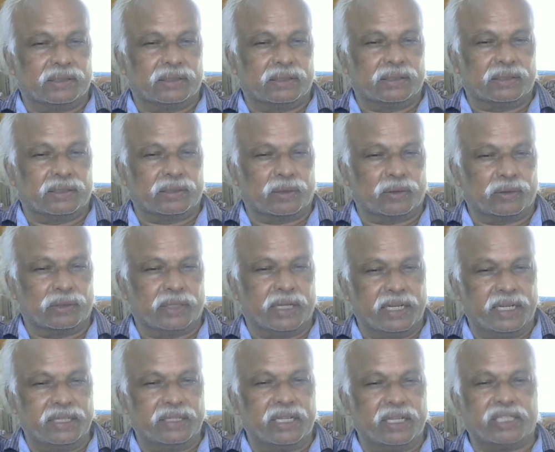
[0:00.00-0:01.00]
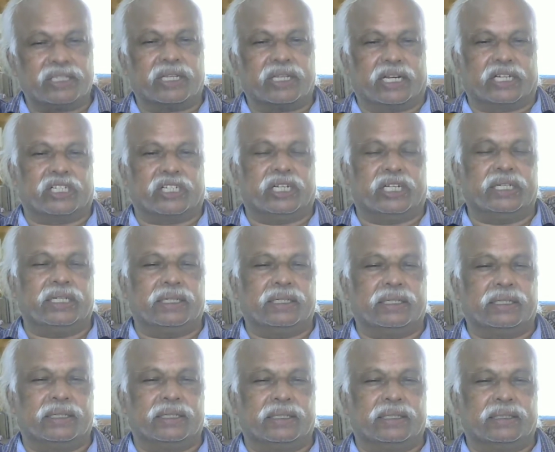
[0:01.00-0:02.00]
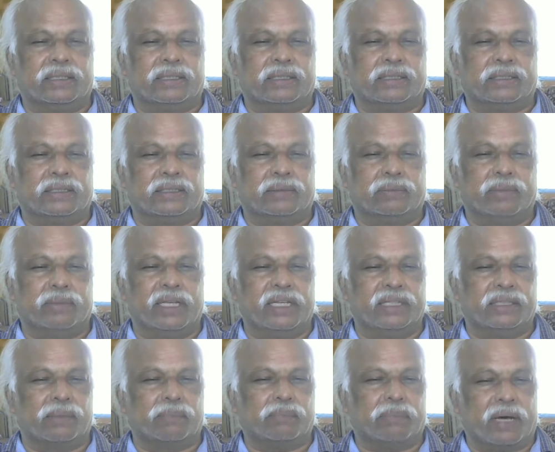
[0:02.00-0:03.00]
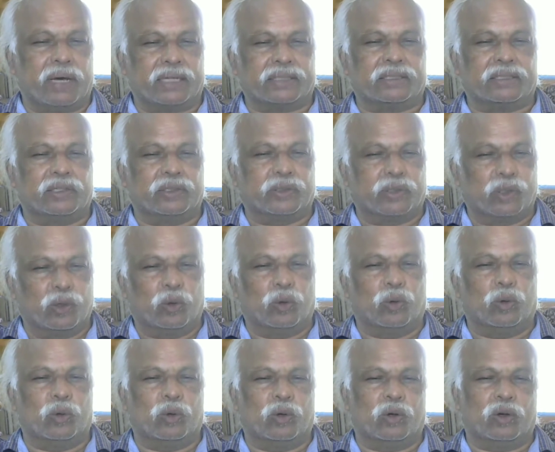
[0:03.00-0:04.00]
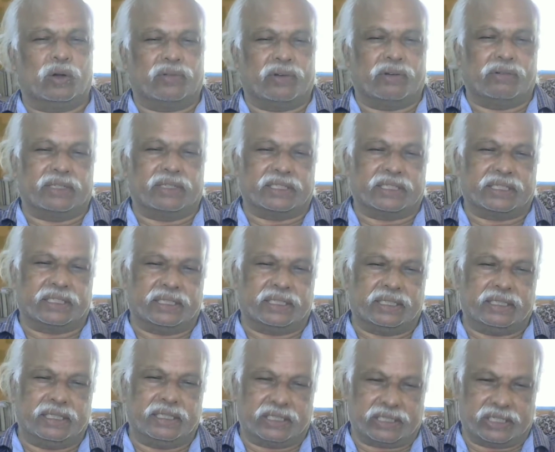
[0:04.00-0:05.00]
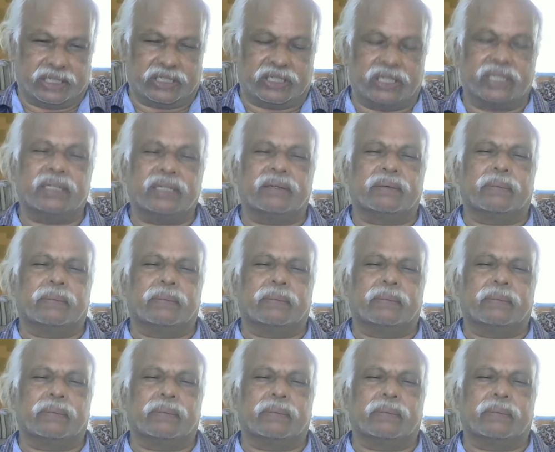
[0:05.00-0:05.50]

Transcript: So in this section, being the part 2 of our discussion,